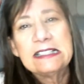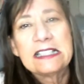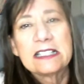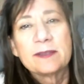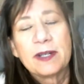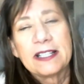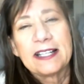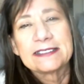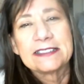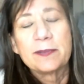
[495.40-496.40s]
And then my
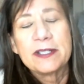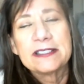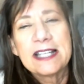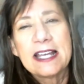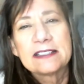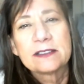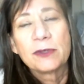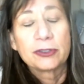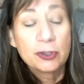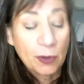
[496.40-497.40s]
last tip is
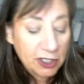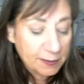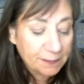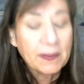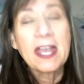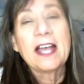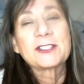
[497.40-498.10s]
as well, two more tips.